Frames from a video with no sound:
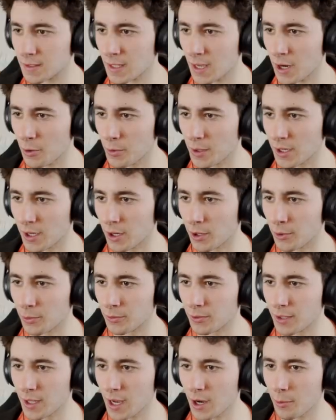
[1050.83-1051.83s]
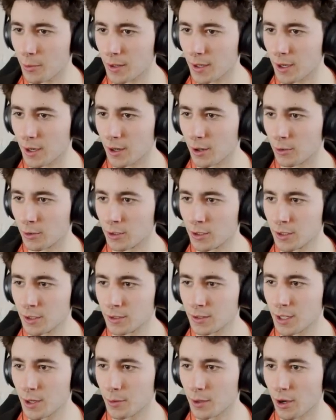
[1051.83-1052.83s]
There we go. There we go.
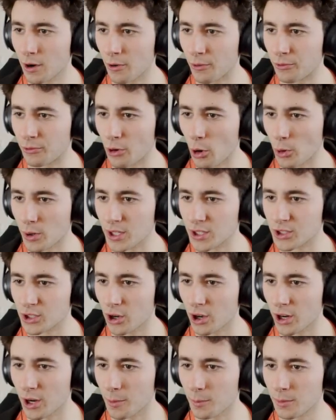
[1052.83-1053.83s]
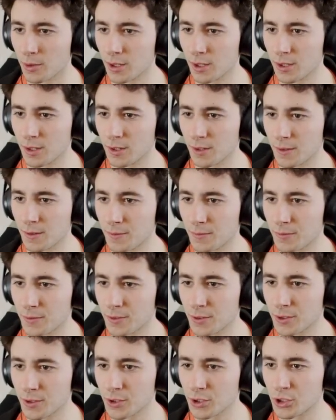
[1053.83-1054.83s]
There we go. Focus on him.
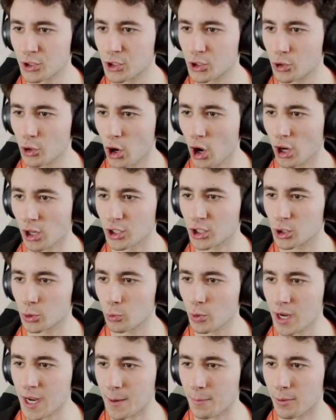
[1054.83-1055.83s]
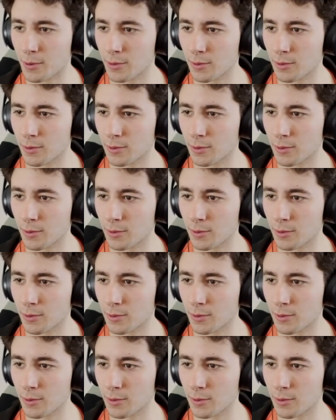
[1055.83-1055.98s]
Strong sweep.